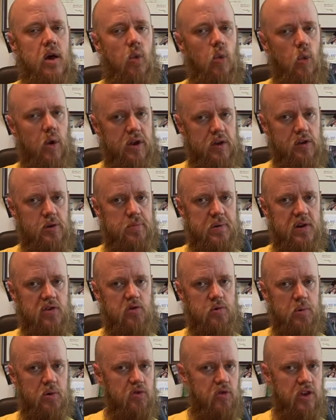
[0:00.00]
One of the
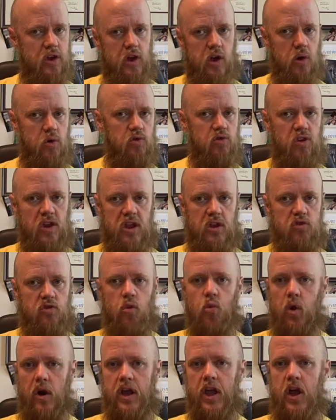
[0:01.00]
principles that goes into
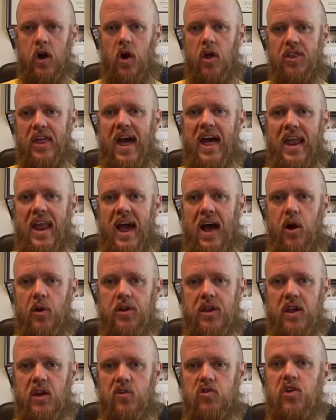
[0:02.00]
working all that
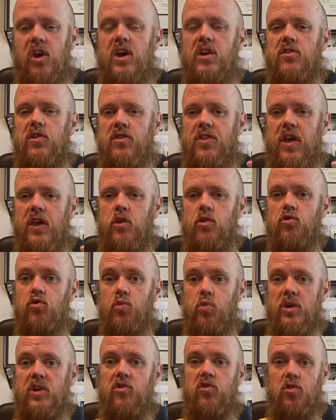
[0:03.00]
out is, did they use
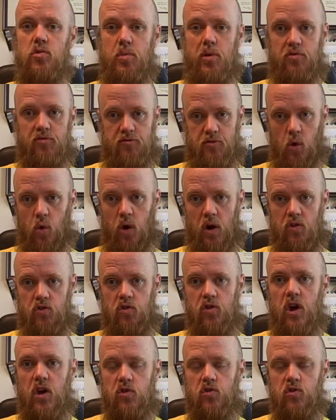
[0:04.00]
reasonable force?